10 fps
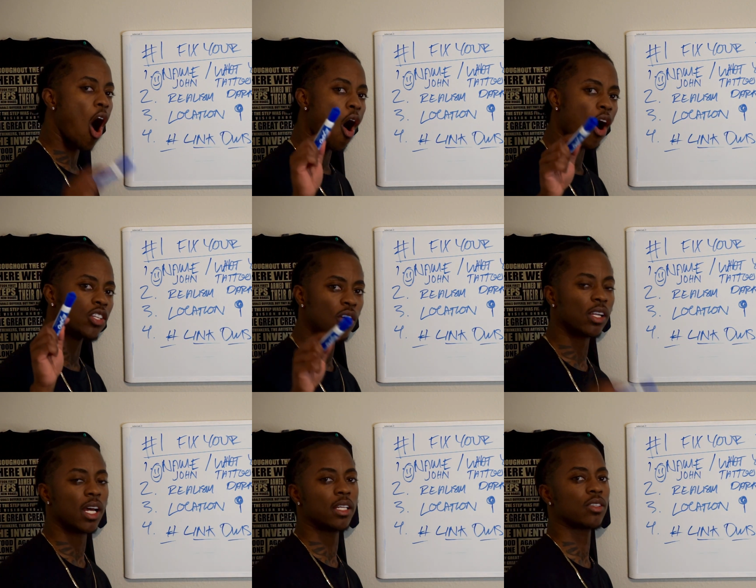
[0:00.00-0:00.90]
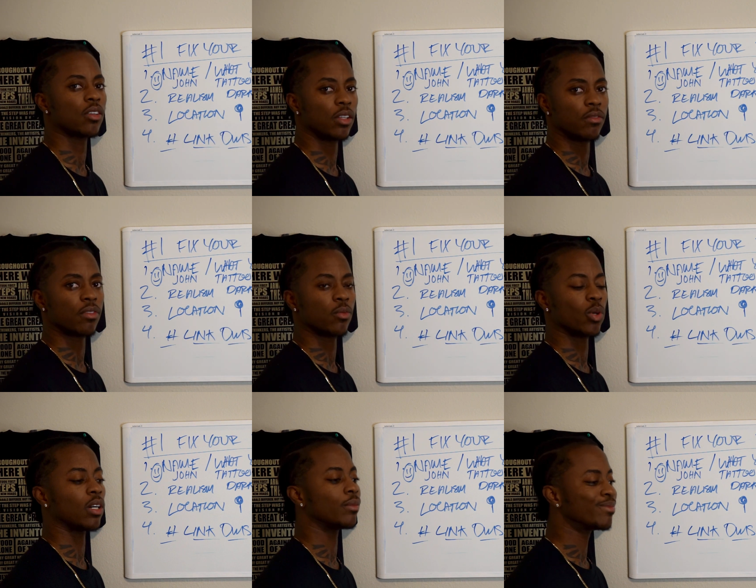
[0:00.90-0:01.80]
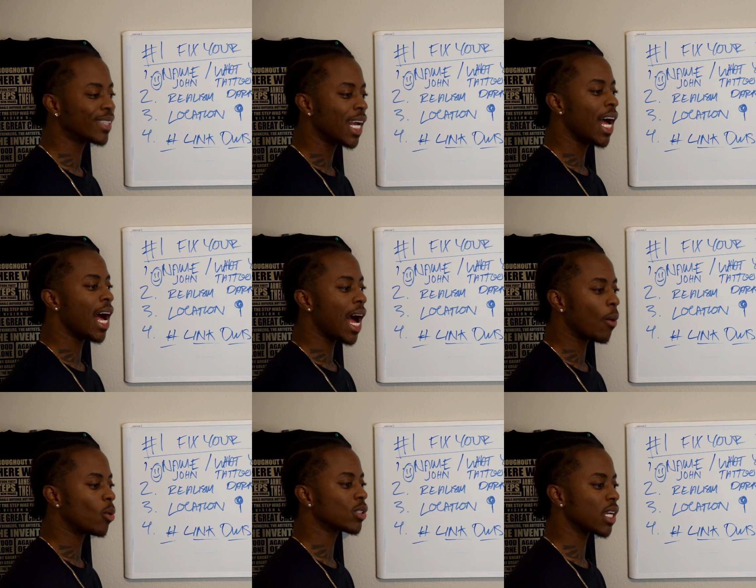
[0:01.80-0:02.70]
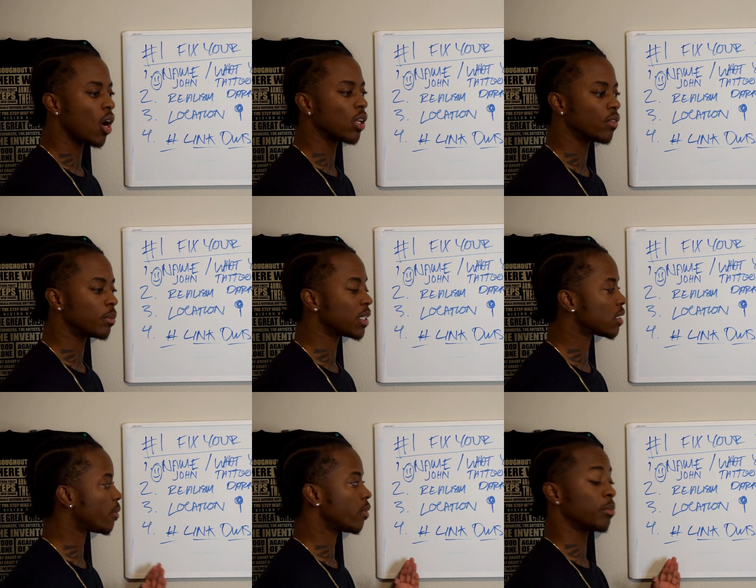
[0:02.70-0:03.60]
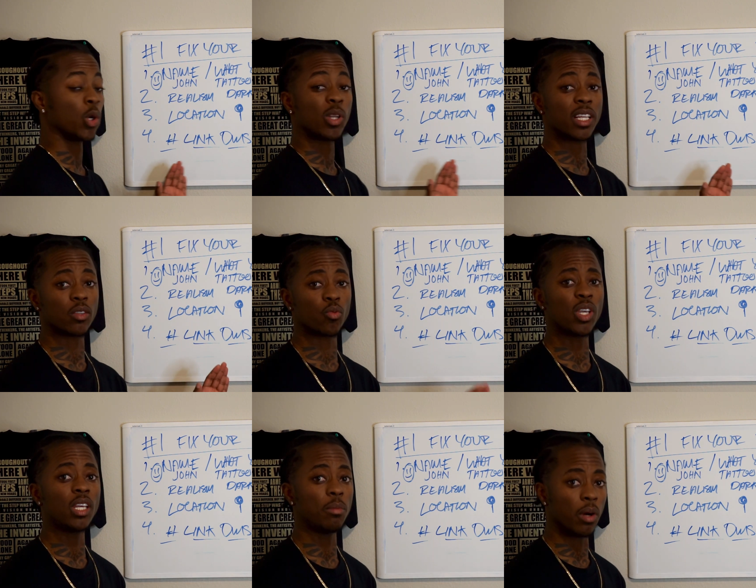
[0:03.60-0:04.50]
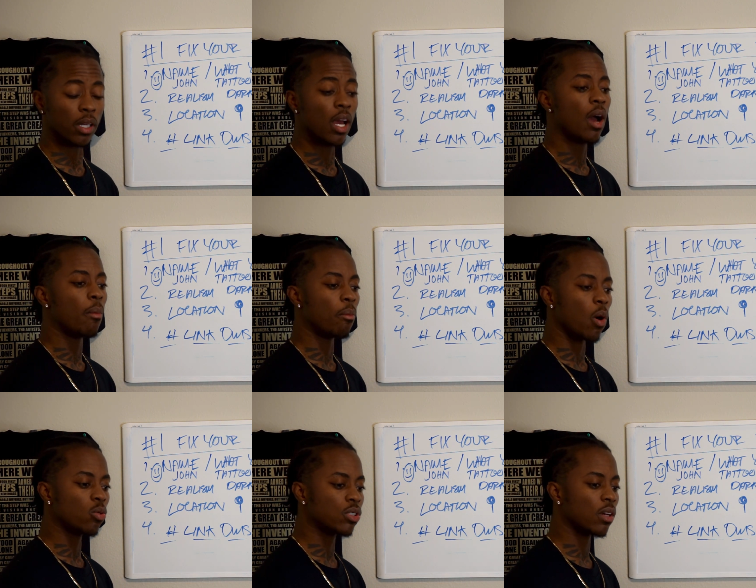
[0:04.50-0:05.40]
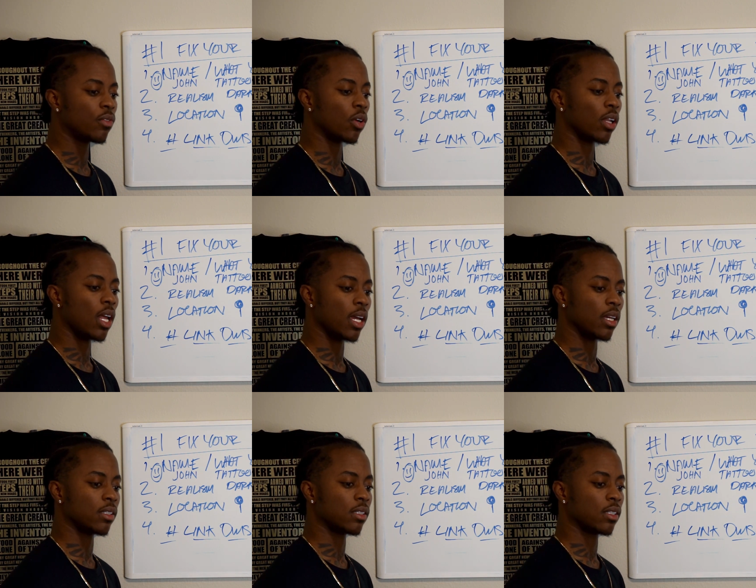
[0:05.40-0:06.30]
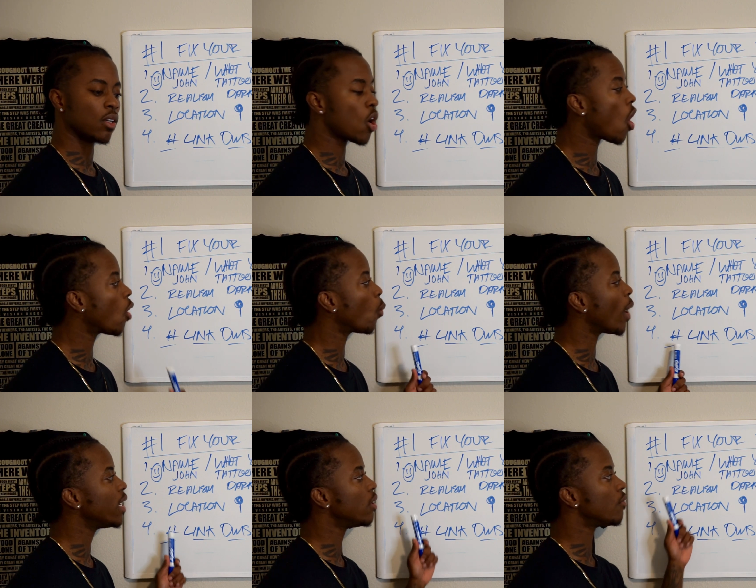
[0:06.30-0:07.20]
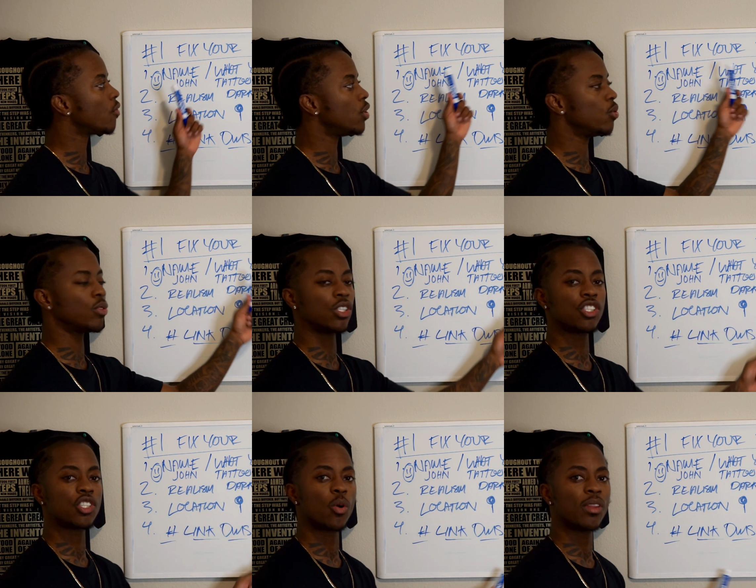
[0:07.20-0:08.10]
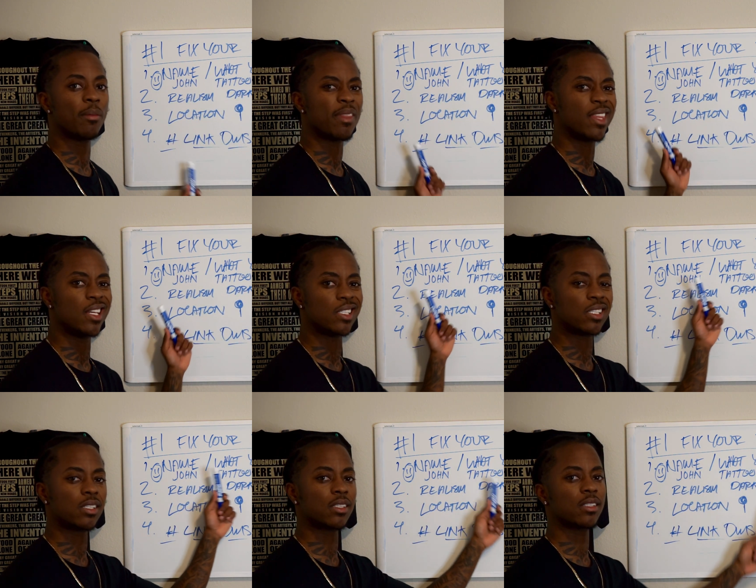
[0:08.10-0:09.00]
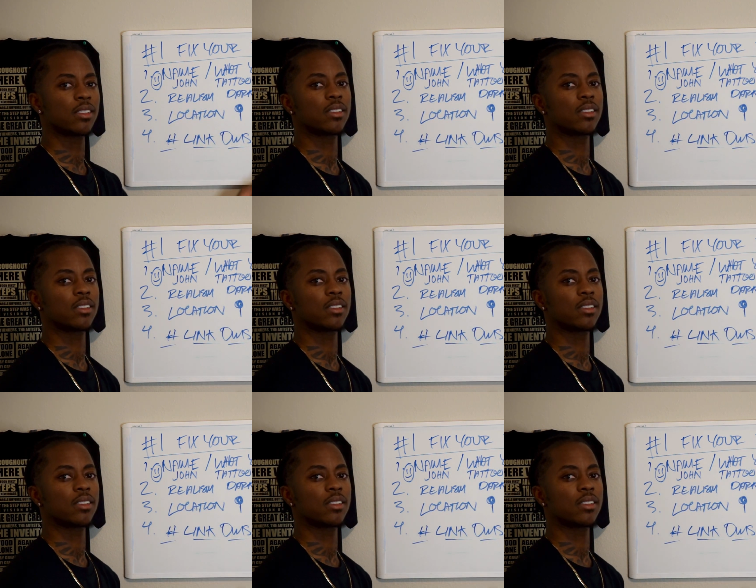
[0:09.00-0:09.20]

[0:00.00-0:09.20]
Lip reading: All your clients are looking for, well, I won't say all of them because some of them don't like to read, but most of your clients are waiting for you to show them this,